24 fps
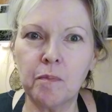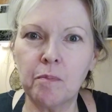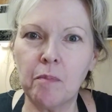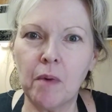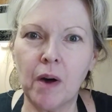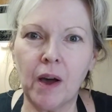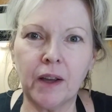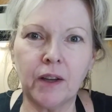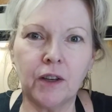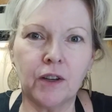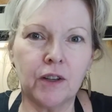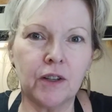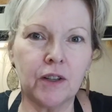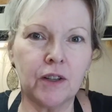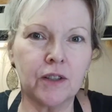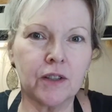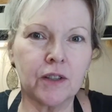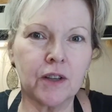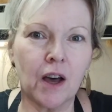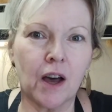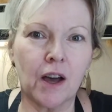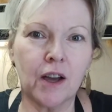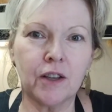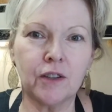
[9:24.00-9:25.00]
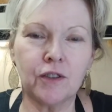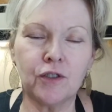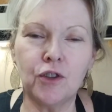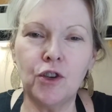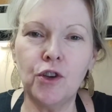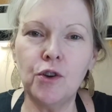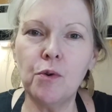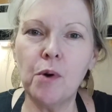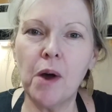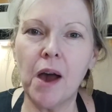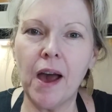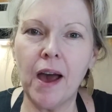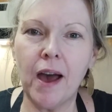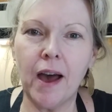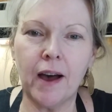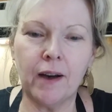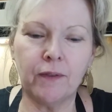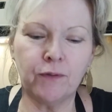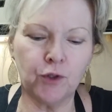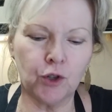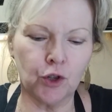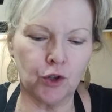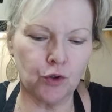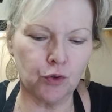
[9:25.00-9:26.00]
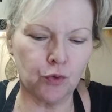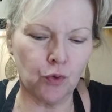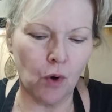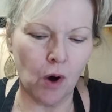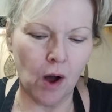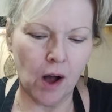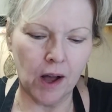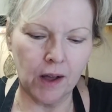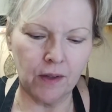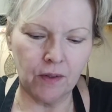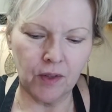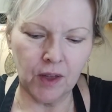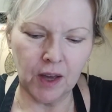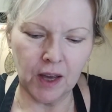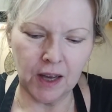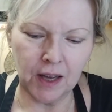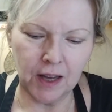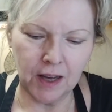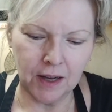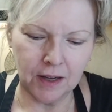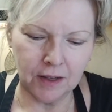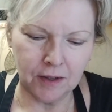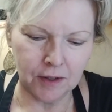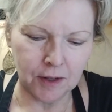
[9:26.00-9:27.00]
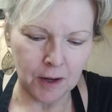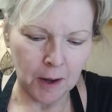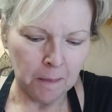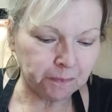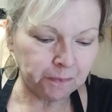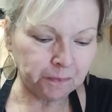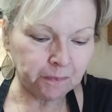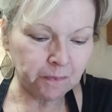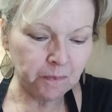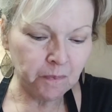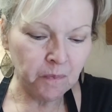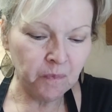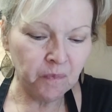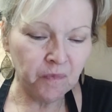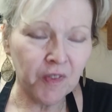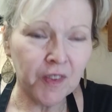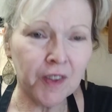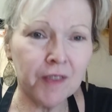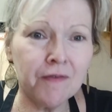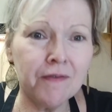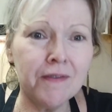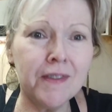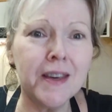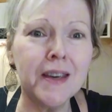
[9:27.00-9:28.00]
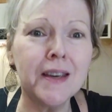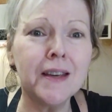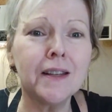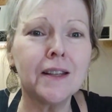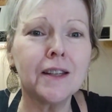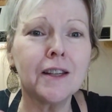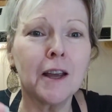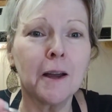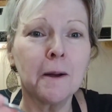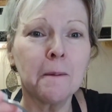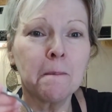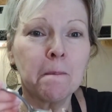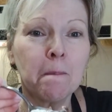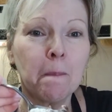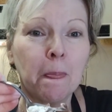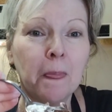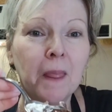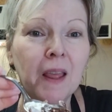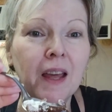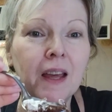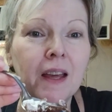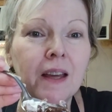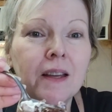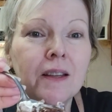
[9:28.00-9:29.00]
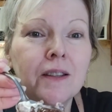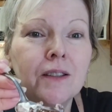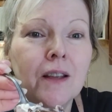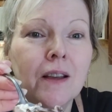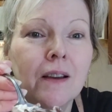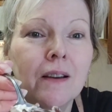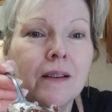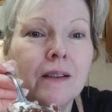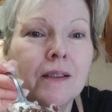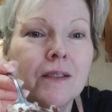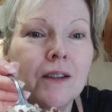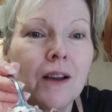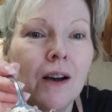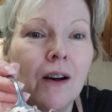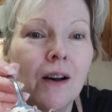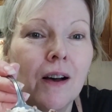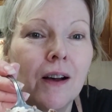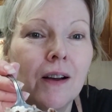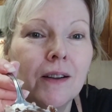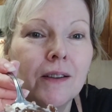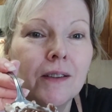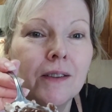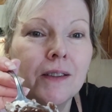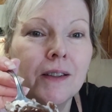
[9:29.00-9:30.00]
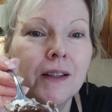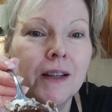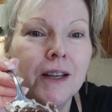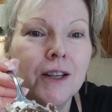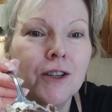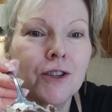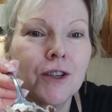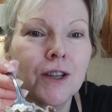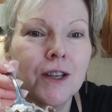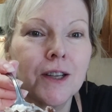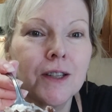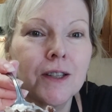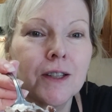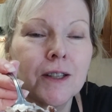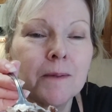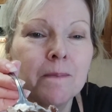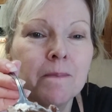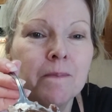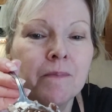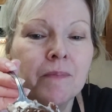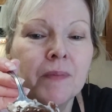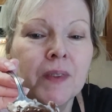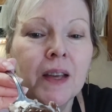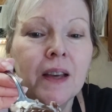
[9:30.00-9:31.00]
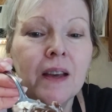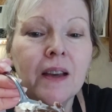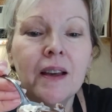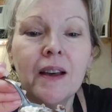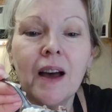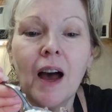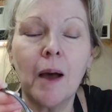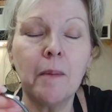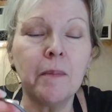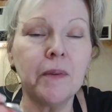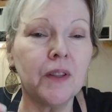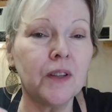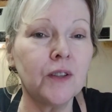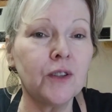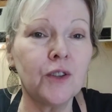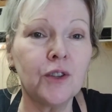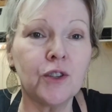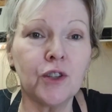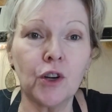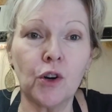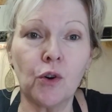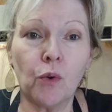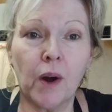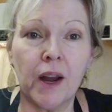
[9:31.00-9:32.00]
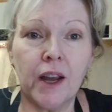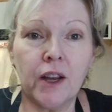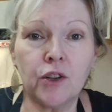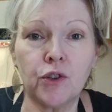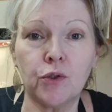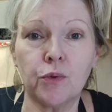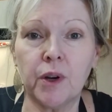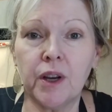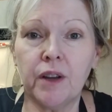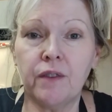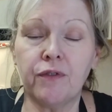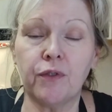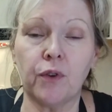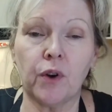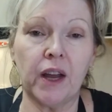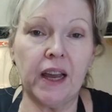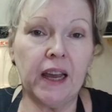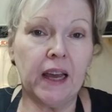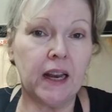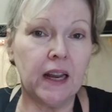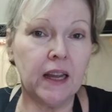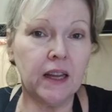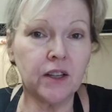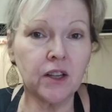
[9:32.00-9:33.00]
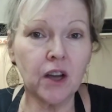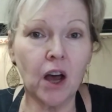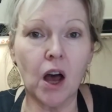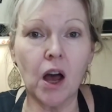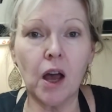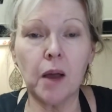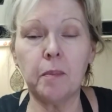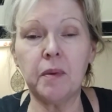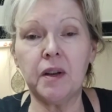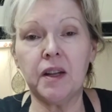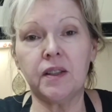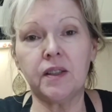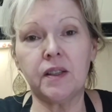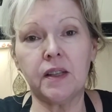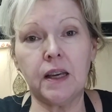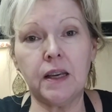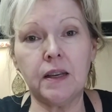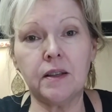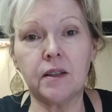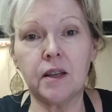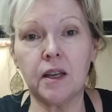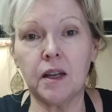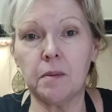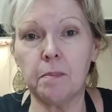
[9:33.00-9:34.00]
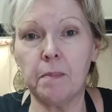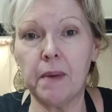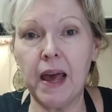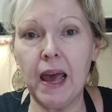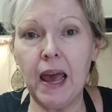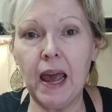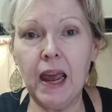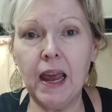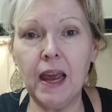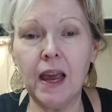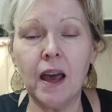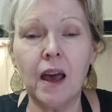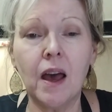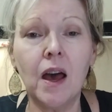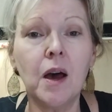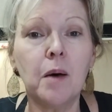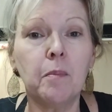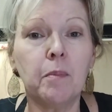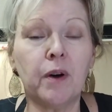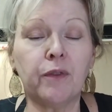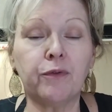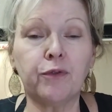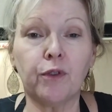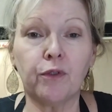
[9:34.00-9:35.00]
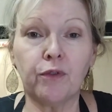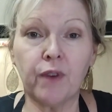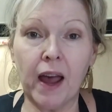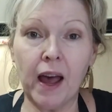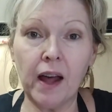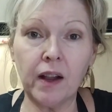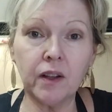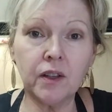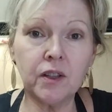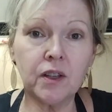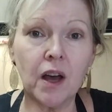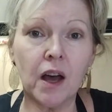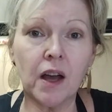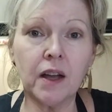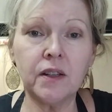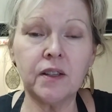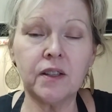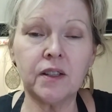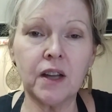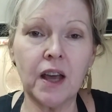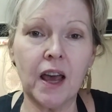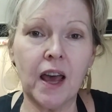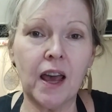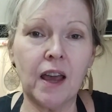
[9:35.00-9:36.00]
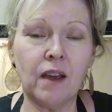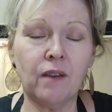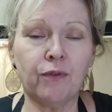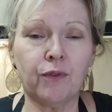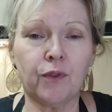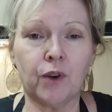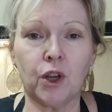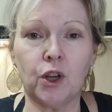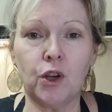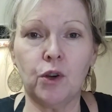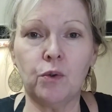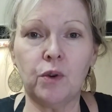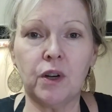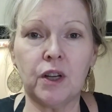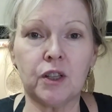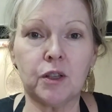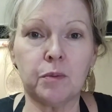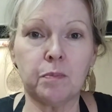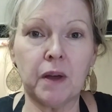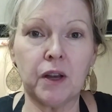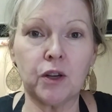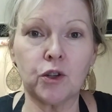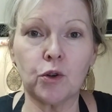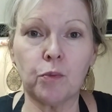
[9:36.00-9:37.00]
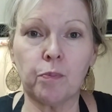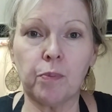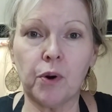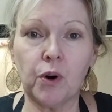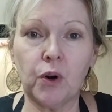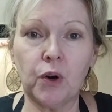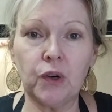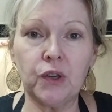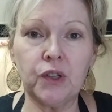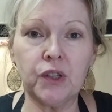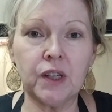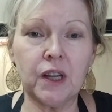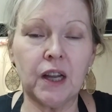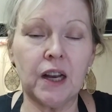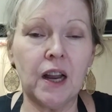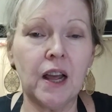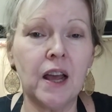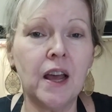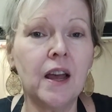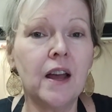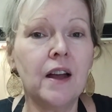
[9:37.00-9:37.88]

My goodness, guys, you have to try this. This is delicious. I mean, this is a great treat for any time, and it's easy to make. But for Valentine's Day, for you and a special person,